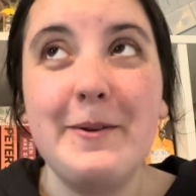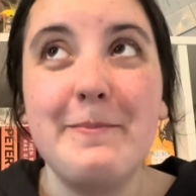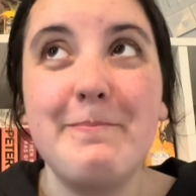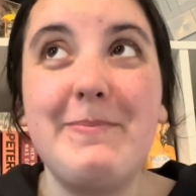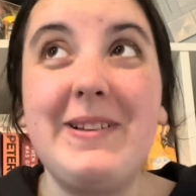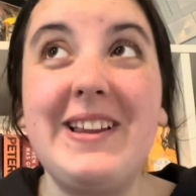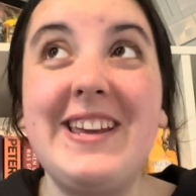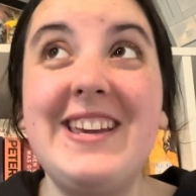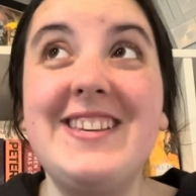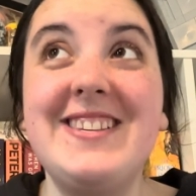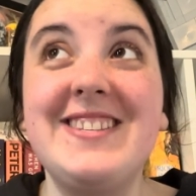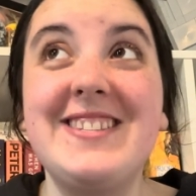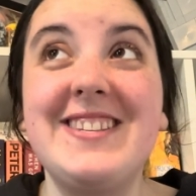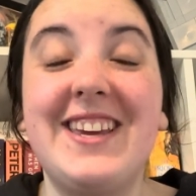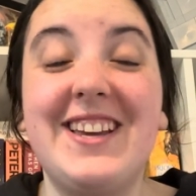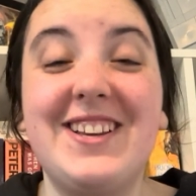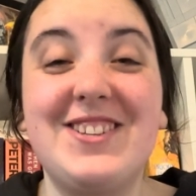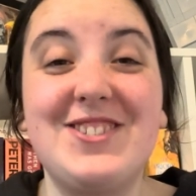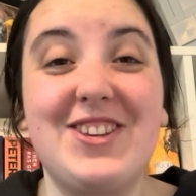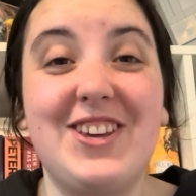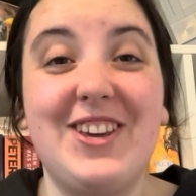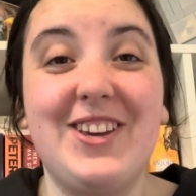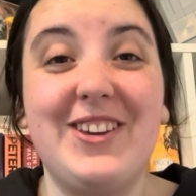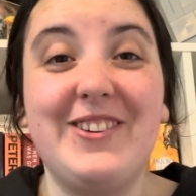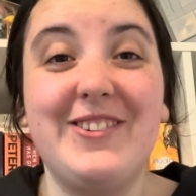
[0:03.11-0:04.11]
Please
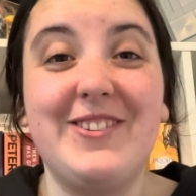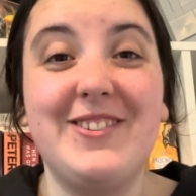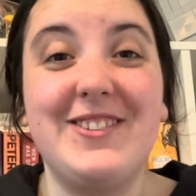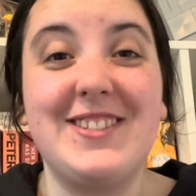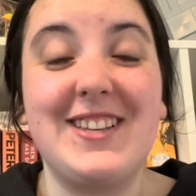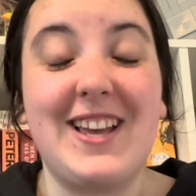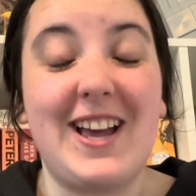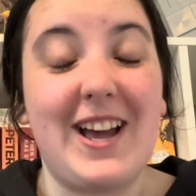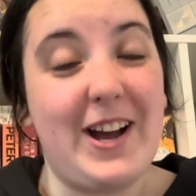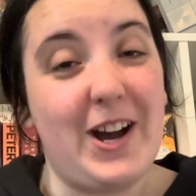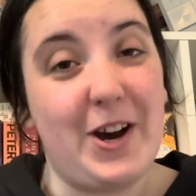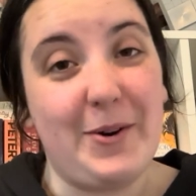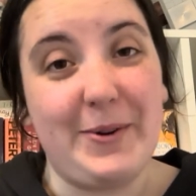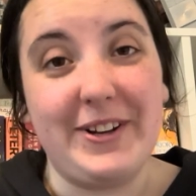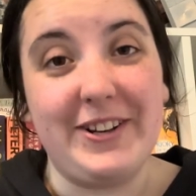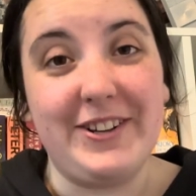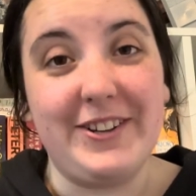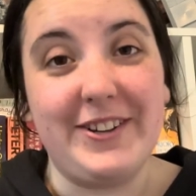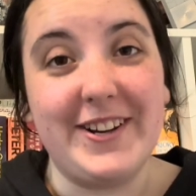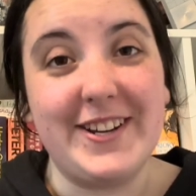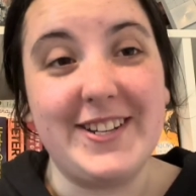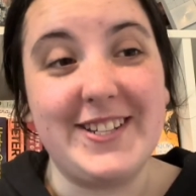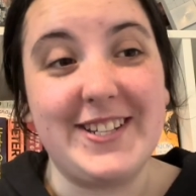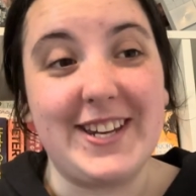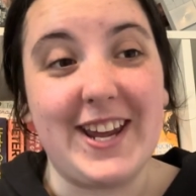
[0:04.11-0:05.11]
excuse how I
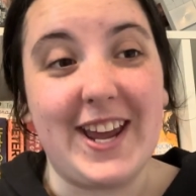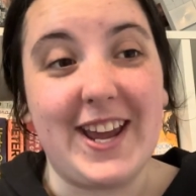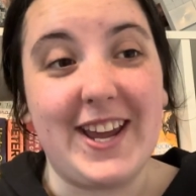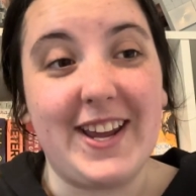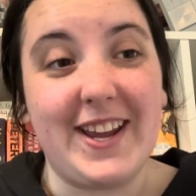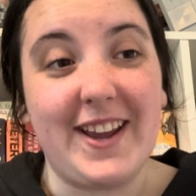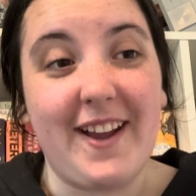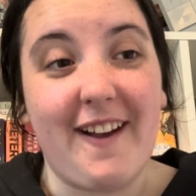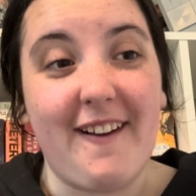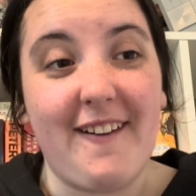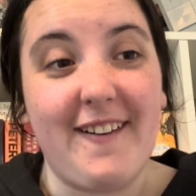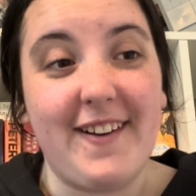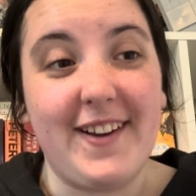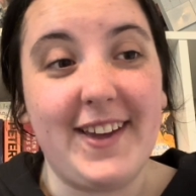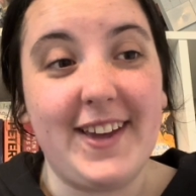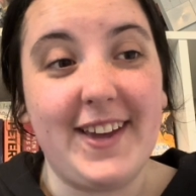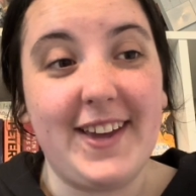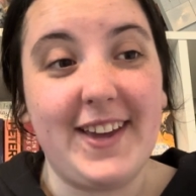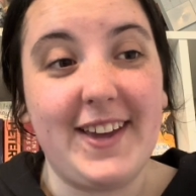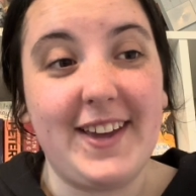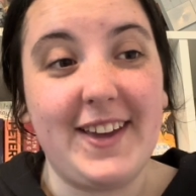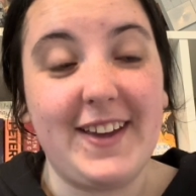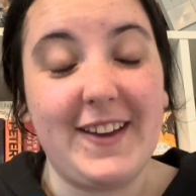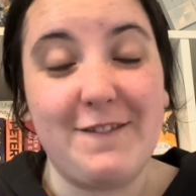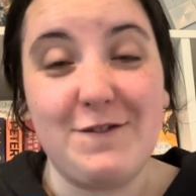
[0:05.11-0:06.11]
look today.
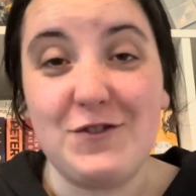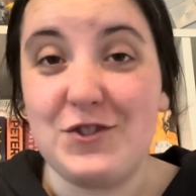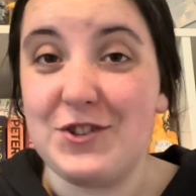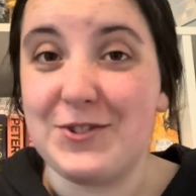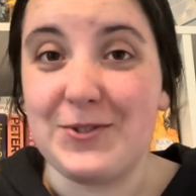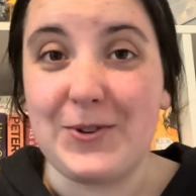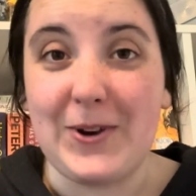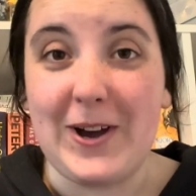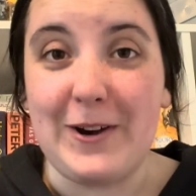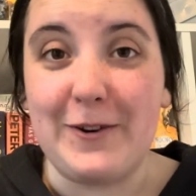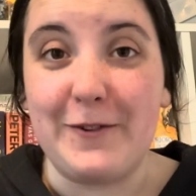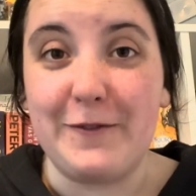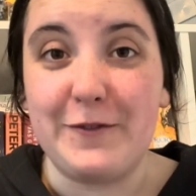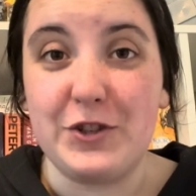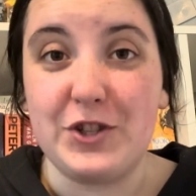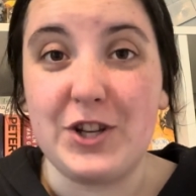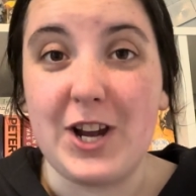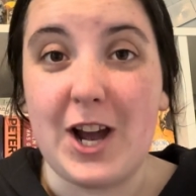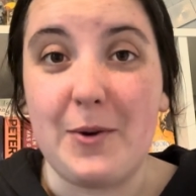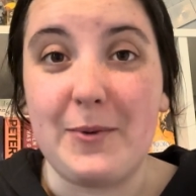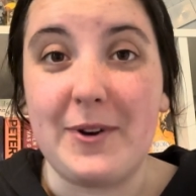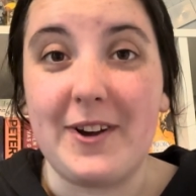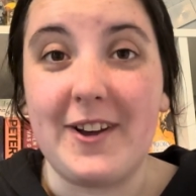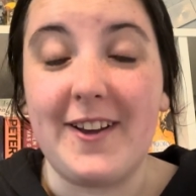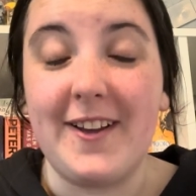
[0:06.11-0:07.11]
I have just got out of the
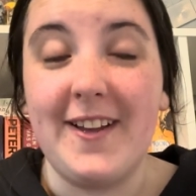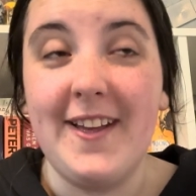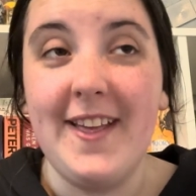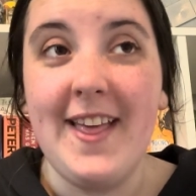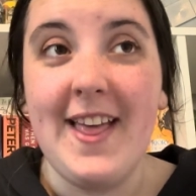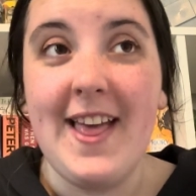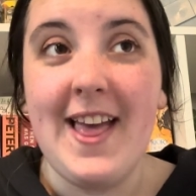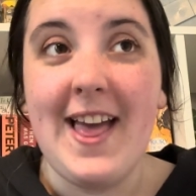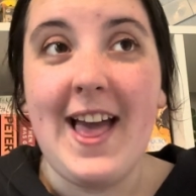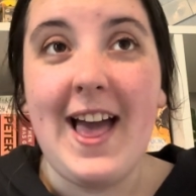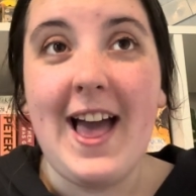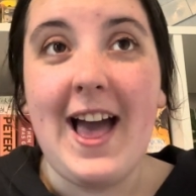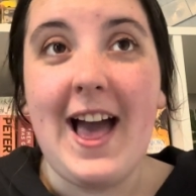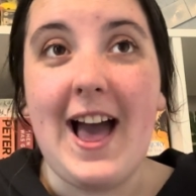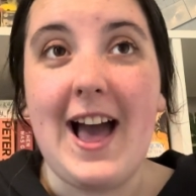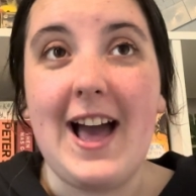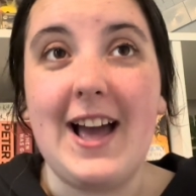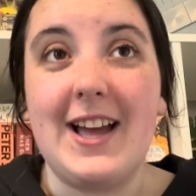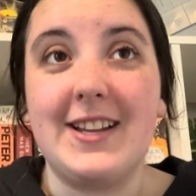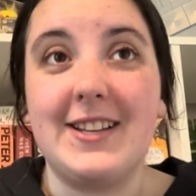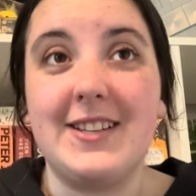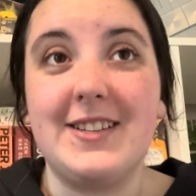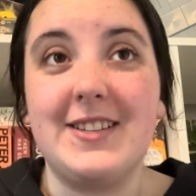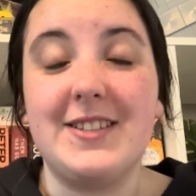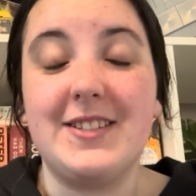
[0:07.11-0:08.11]
shower
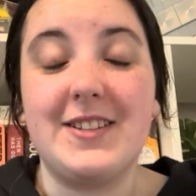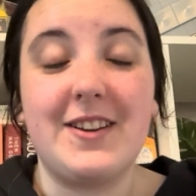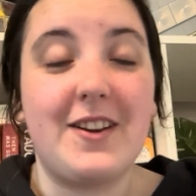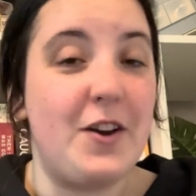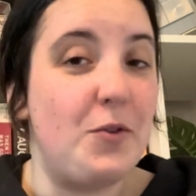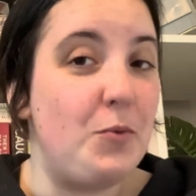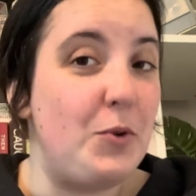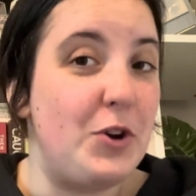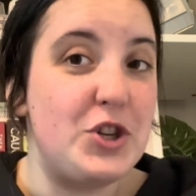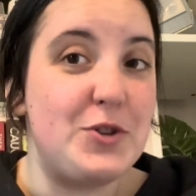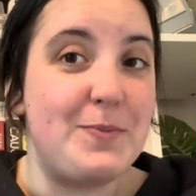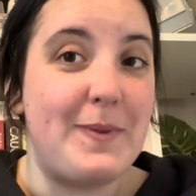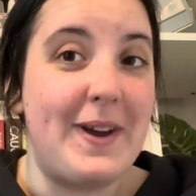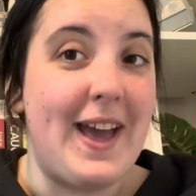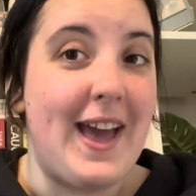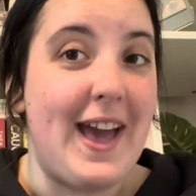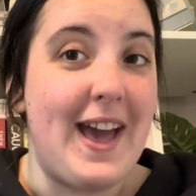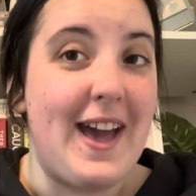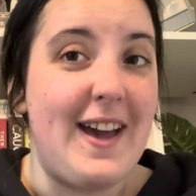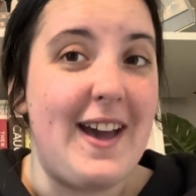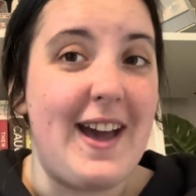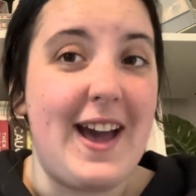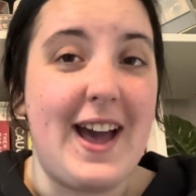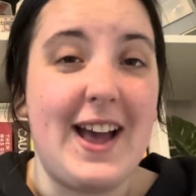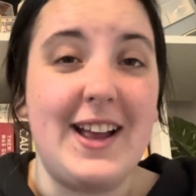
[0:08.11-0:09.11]
and I washed my
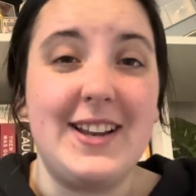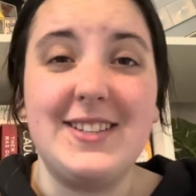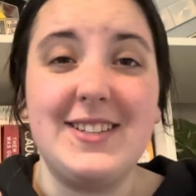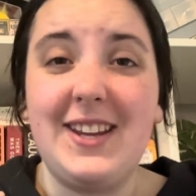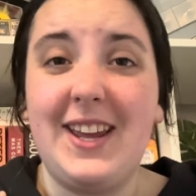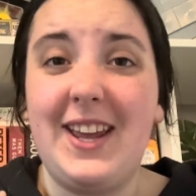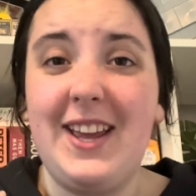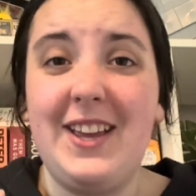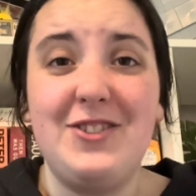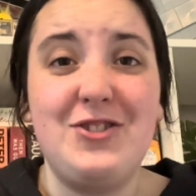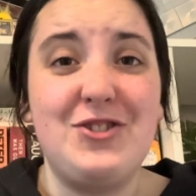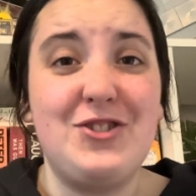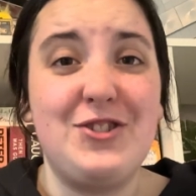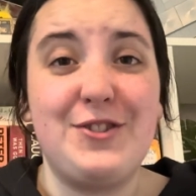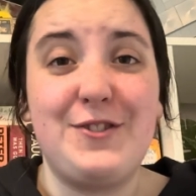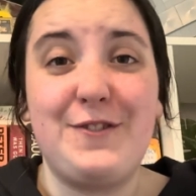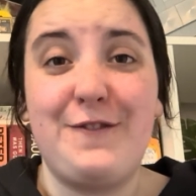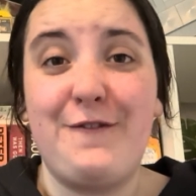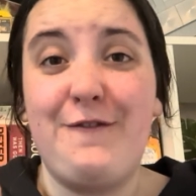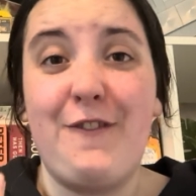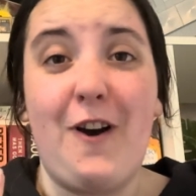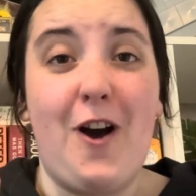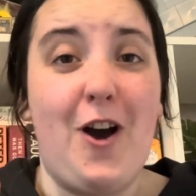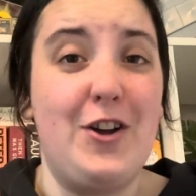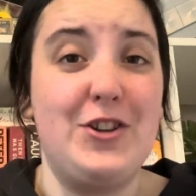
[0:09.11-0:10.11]
hair and it is just
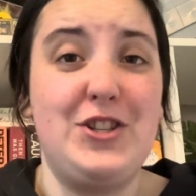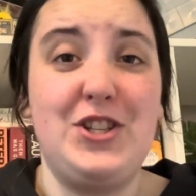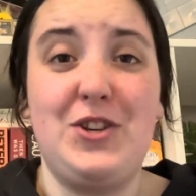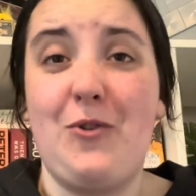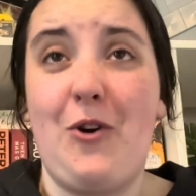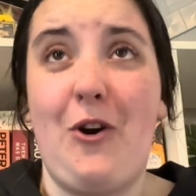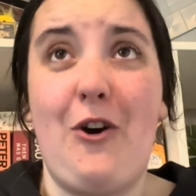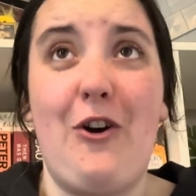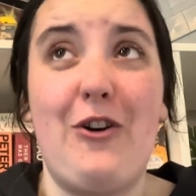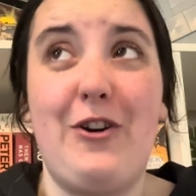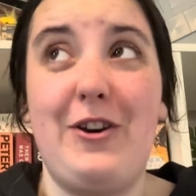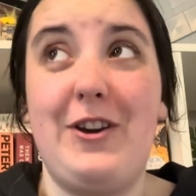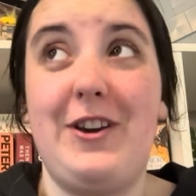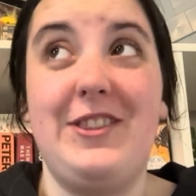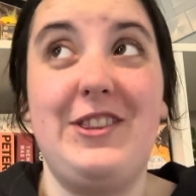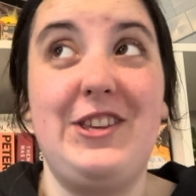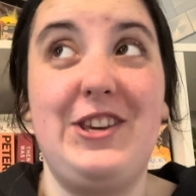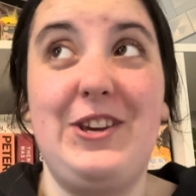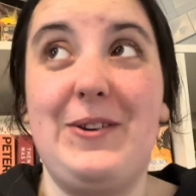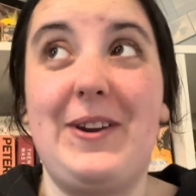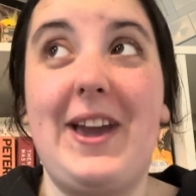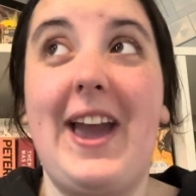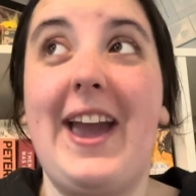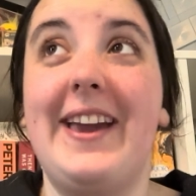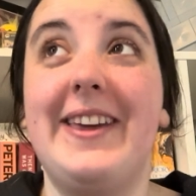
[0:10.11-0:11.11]
far too hot in the
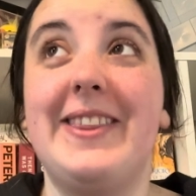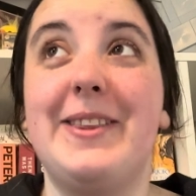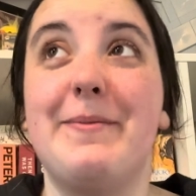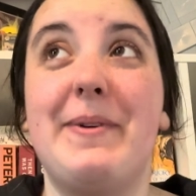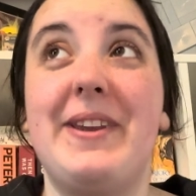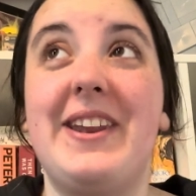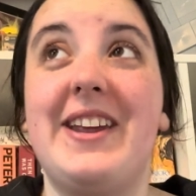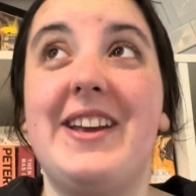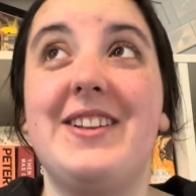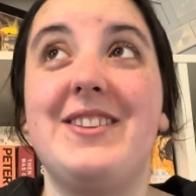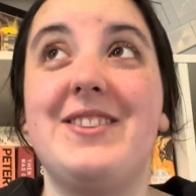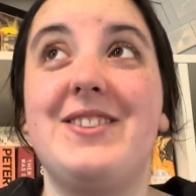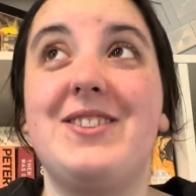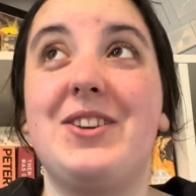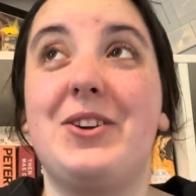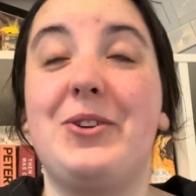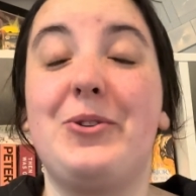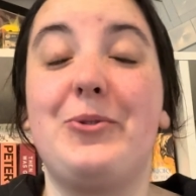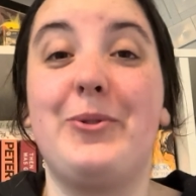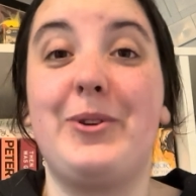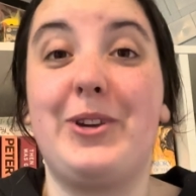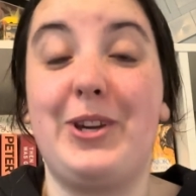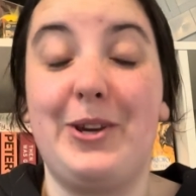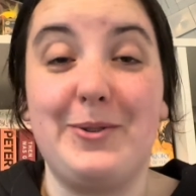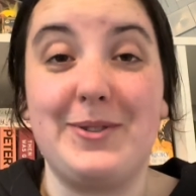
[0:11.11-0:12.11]
UK at the minute
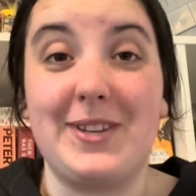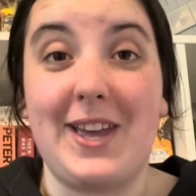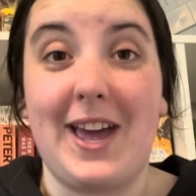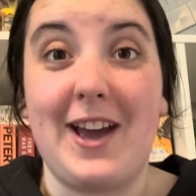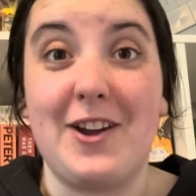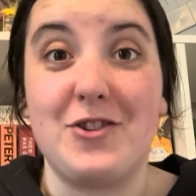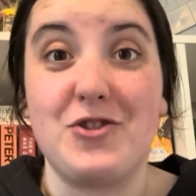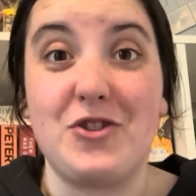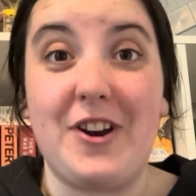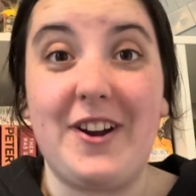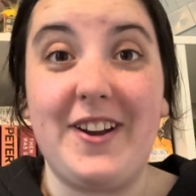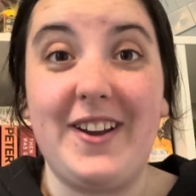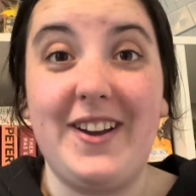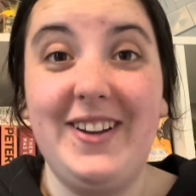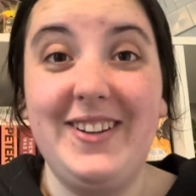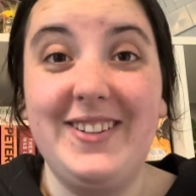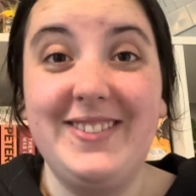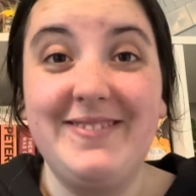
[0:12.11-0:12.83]
to use a hairdryer.